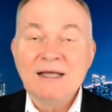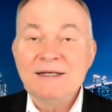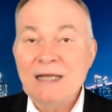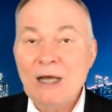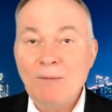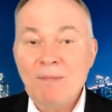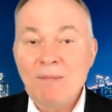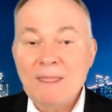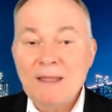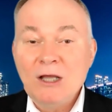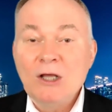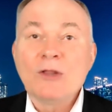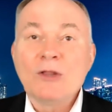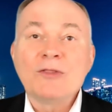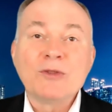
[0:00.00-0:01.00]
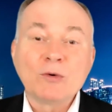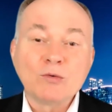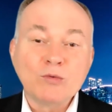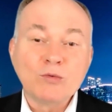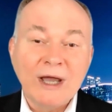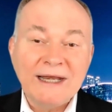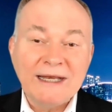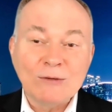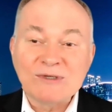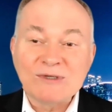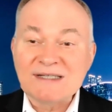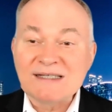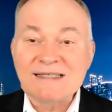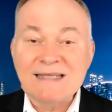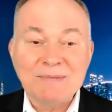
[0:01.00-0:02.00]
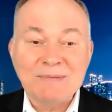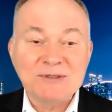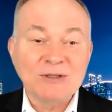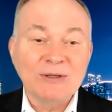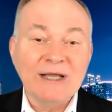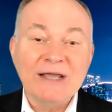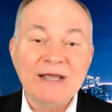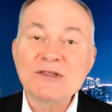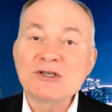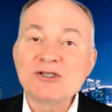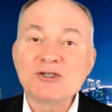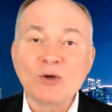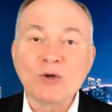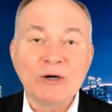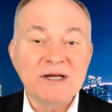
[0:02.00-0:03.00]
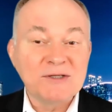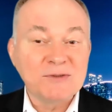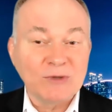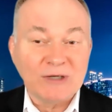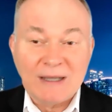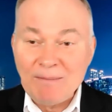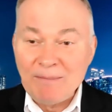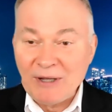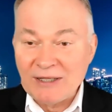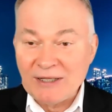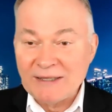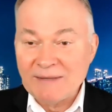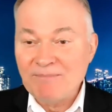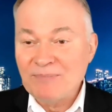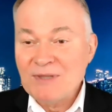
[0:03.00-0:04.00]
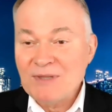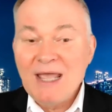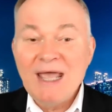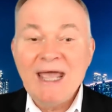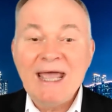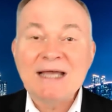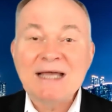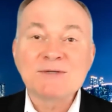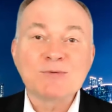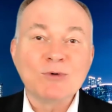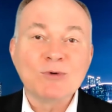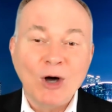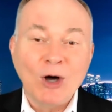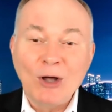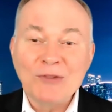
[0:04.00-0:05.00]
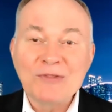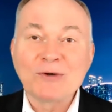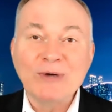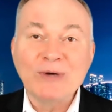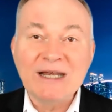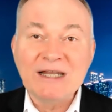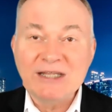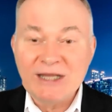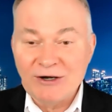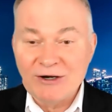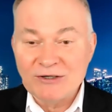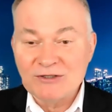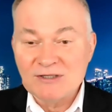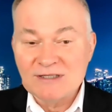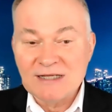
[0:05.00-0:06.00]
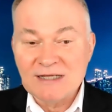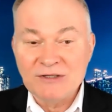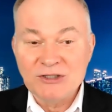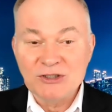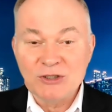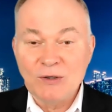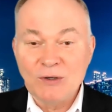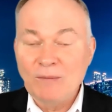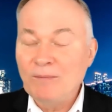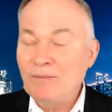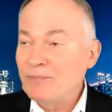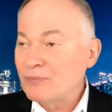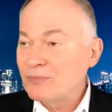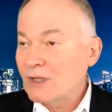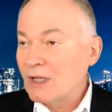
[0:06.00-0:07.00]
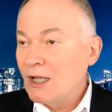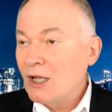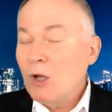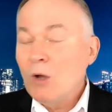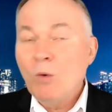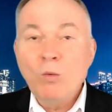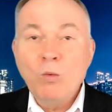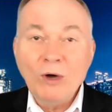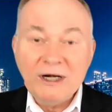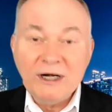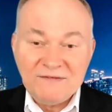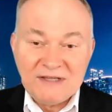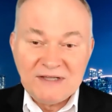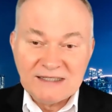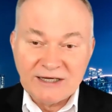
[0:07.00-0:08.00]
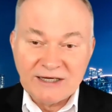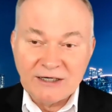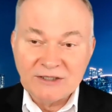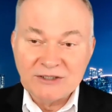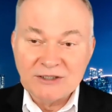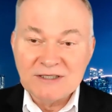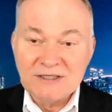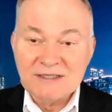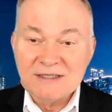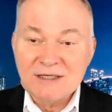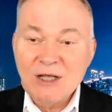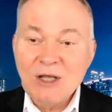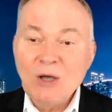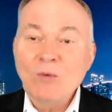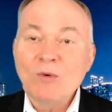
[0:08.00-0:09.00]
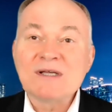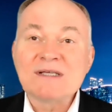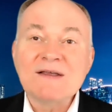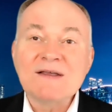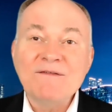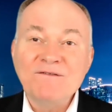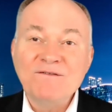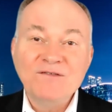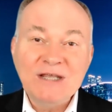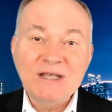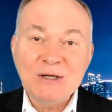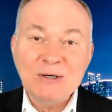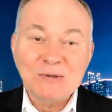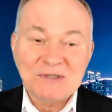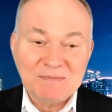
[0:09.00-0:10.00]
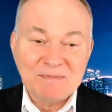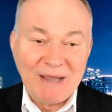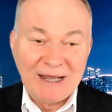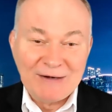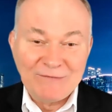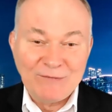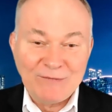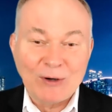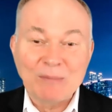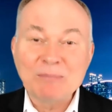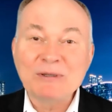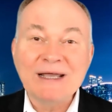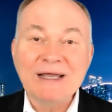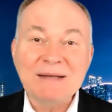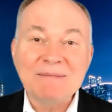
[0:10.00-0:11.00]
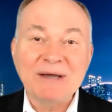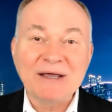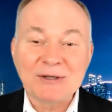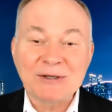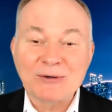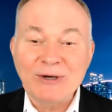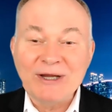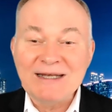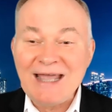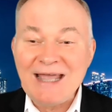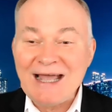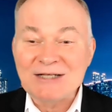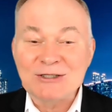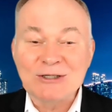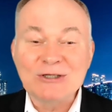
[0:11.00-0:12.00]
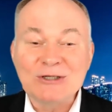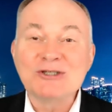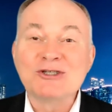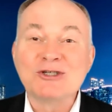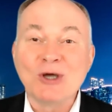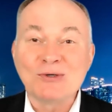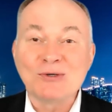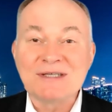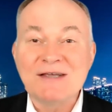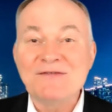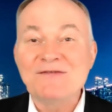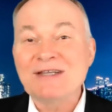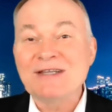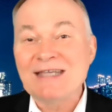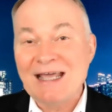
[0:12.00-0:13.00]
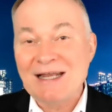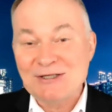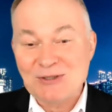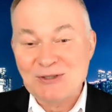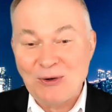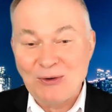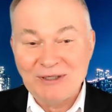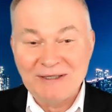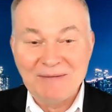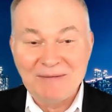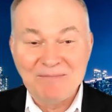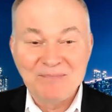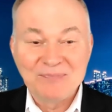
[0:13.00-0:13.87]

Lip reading: Now, the writing was exceptional and the stories were compelling, as were all the great characters on the show. One of these characters was Vito Spatafore, played by the great actor Joseph Gannascoli.